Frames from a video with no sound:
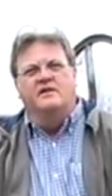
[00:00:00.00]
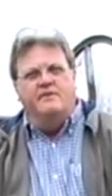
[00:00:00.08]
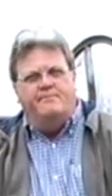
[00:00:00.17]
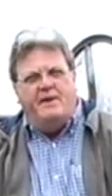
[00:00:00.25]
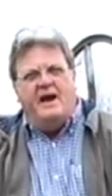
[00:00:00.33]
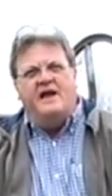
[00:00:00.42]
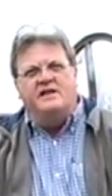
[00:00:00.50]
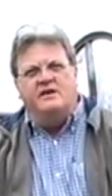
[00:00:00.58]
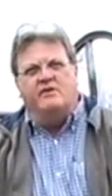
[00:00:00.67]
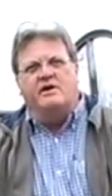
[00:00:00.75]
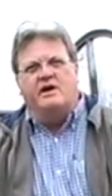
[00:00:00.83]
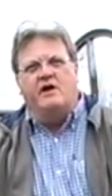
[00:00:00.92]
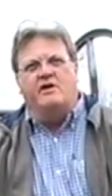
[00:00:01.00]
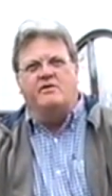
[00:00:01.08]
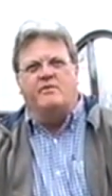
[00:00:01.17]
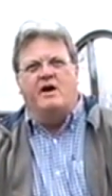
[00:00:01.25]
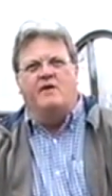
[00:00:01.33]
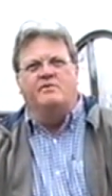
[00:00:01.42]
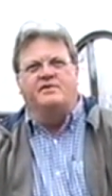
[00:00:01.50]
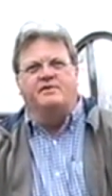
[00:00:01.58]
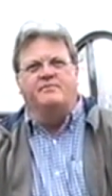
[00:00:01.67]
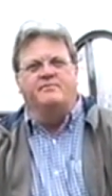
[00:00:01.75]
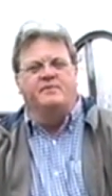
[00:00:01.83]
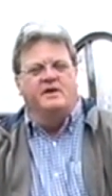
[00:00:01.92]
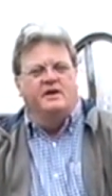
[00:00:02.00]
the pain they were carrying around with them.